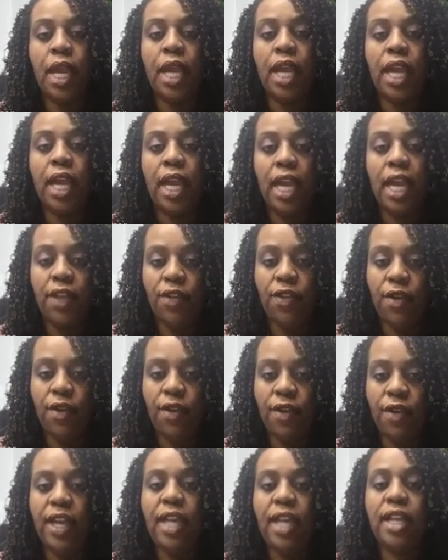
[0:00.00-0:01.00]
either
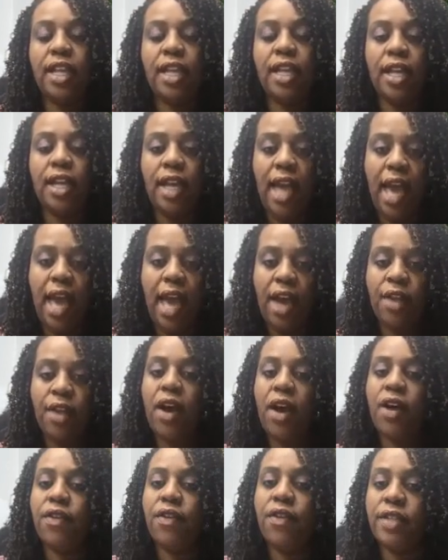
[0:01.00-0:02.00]
event, out of
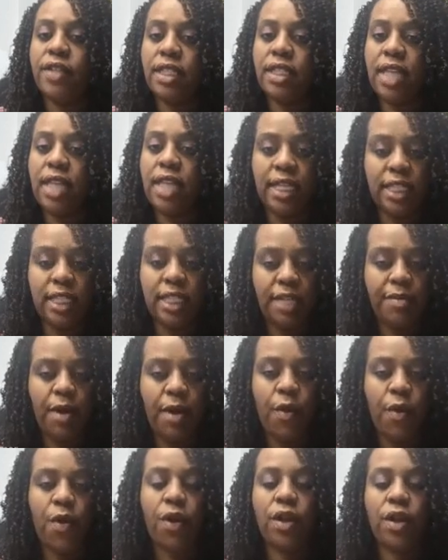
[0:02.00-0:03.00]
office. I can set my
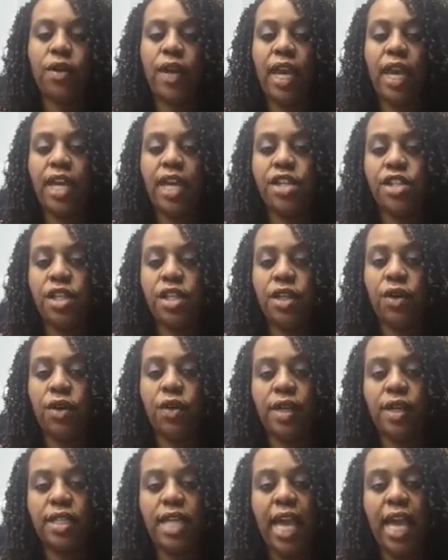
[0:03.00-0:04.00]
work location or
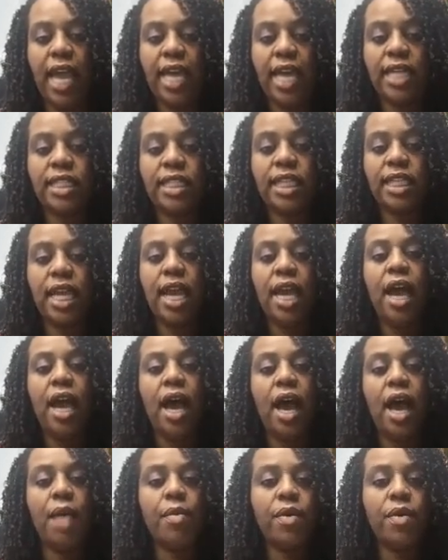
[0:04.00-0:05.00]
a task.
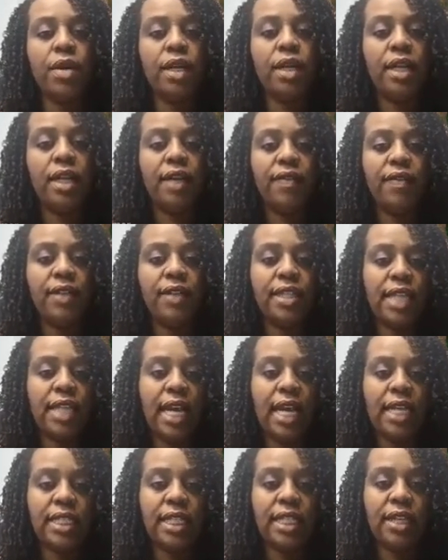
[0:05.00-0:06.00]
I'm going to leave this
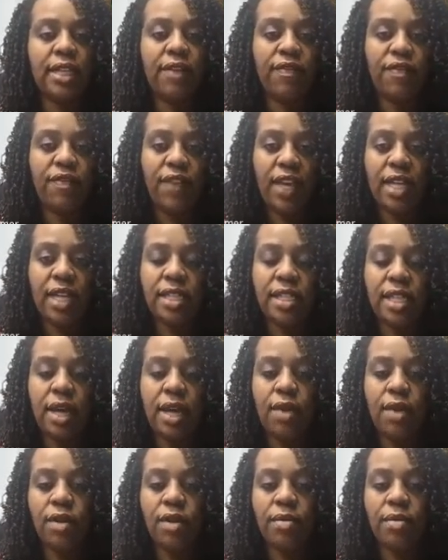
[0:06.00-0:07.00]
as an event
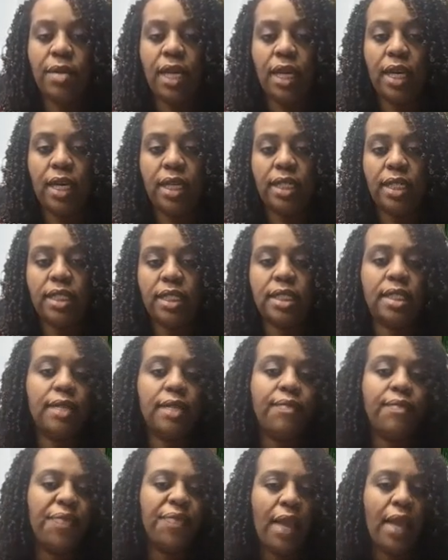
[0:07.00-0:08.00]
only because
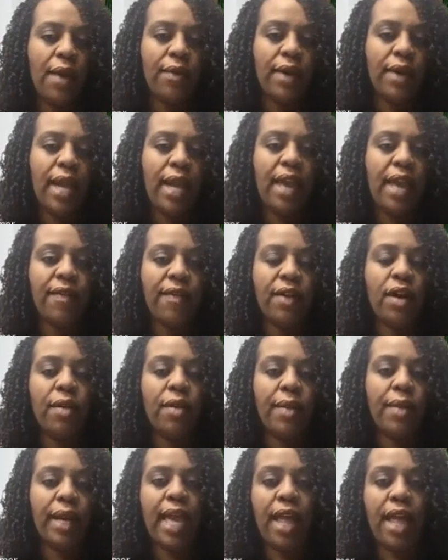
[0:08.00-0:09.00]
I want to have it on
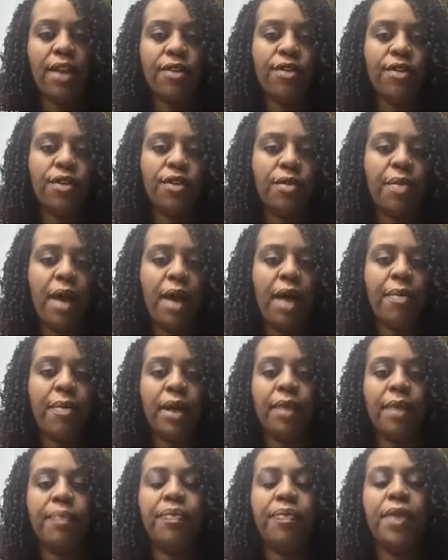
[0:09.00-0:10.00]
my calendar to pop
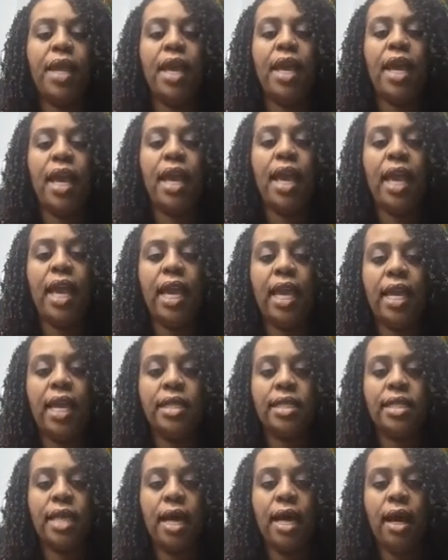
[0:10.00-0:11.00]
up
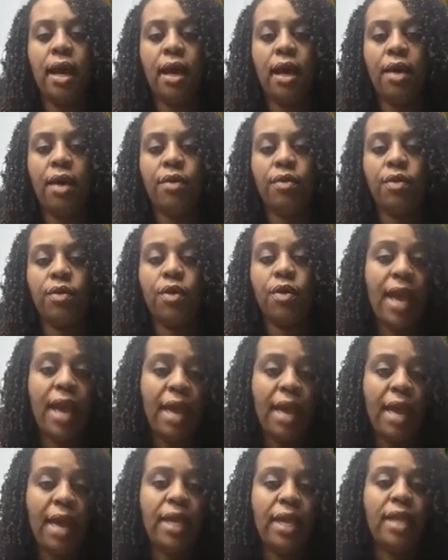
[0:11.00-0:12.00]
and
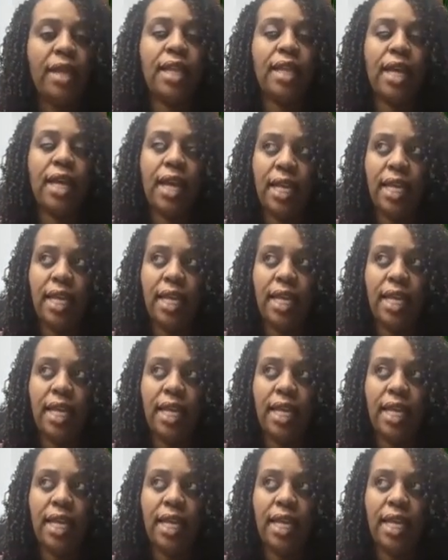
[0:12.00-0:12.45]
remind me that I need